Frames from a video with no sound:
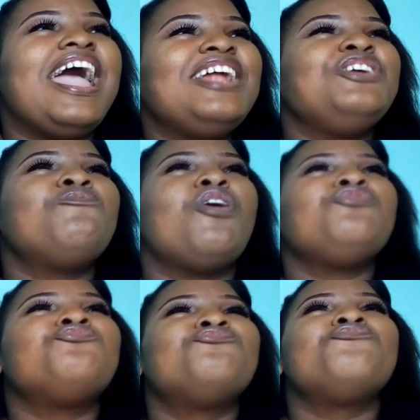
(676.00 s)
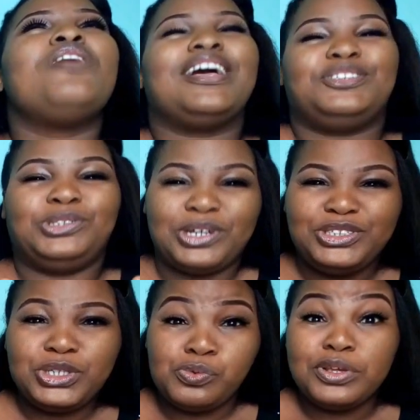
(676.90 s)
Anyone who has
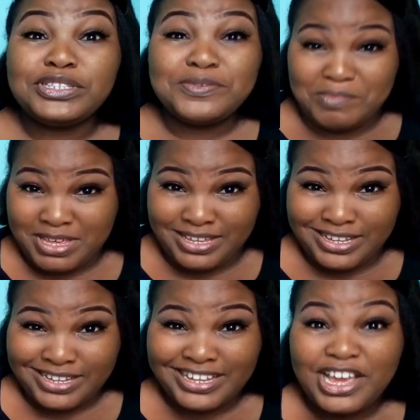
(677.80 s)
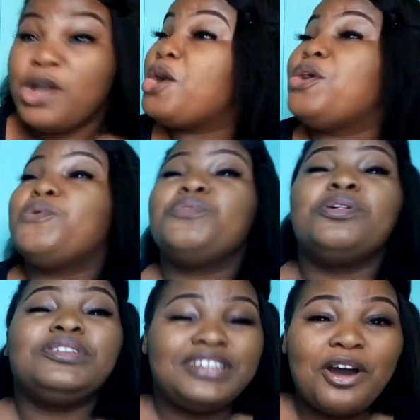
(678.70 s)
studied with me
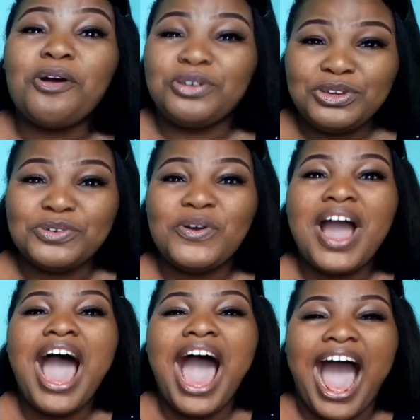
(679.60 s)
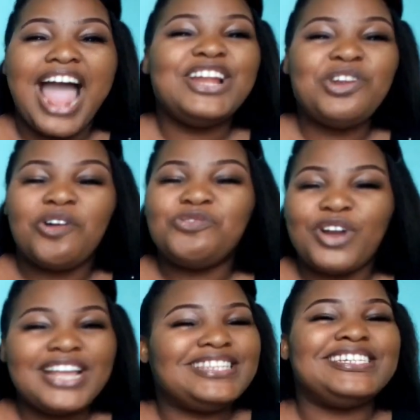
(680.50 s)
will tell you I love
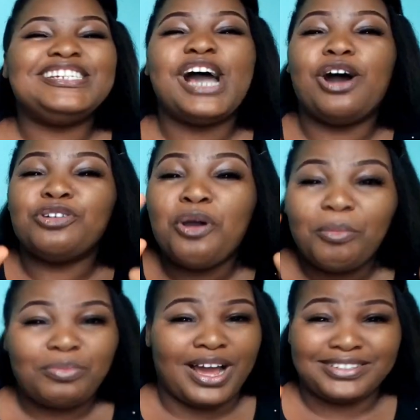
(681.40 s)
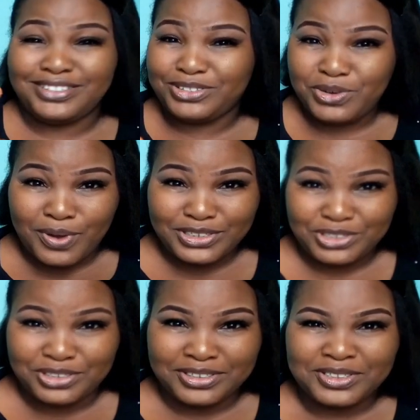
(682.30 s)
writing down practice
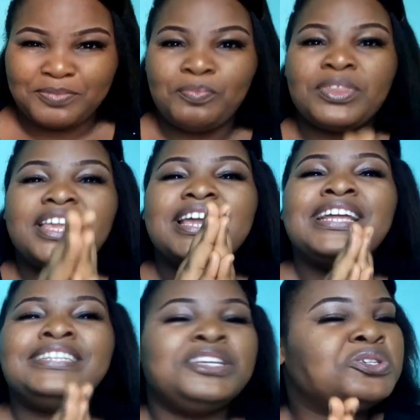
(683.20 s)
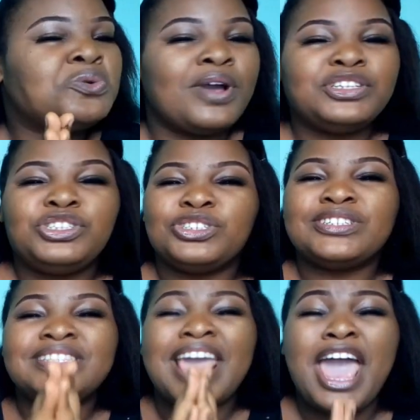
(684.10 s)
questions. These
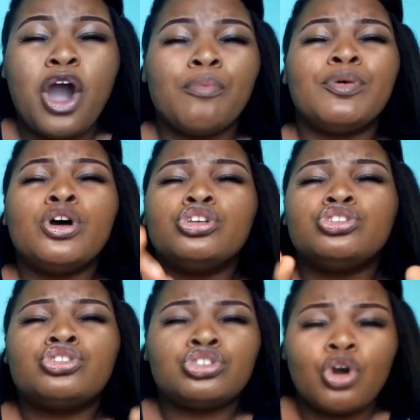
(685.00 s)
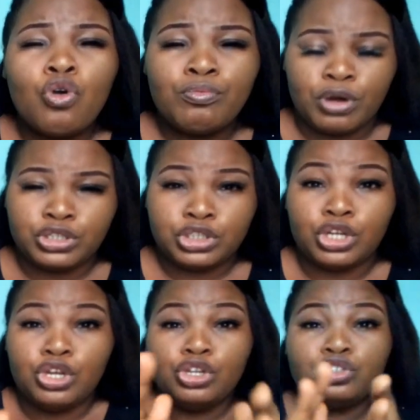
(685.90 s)
questions help so much.
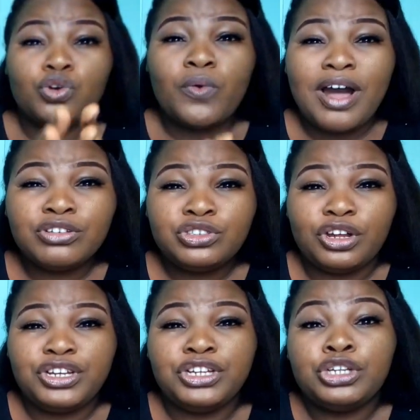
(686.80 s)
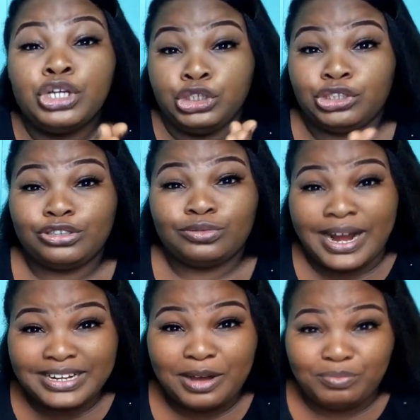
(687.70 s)
So while studying, just
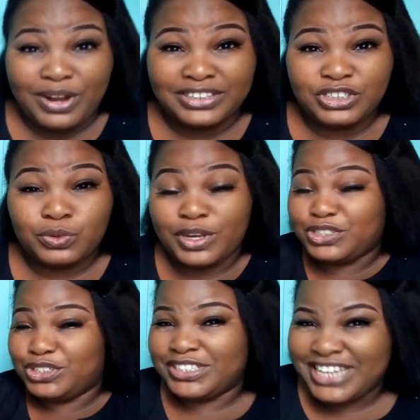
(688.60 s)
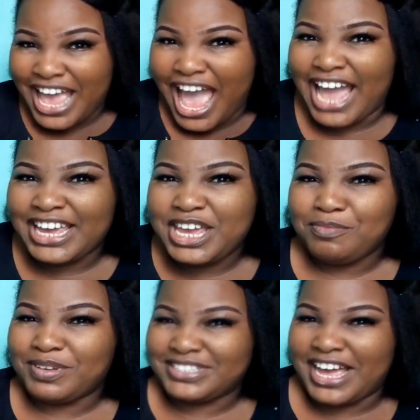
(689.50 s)
write down practice questions and
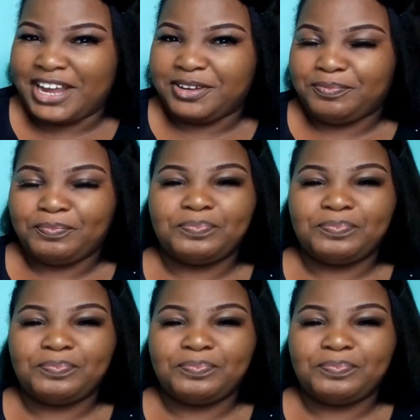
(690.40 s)
keep aside.